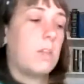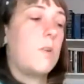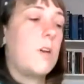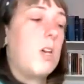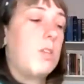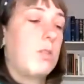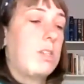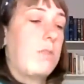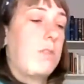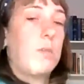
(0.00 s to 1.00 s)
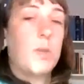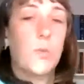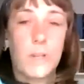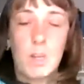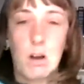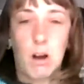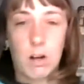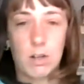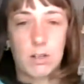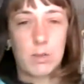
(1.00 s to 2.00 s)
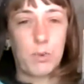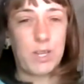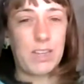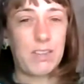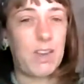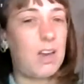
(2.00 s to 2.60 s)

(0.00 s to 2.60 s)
So they're definitely going to be working harder to breathe.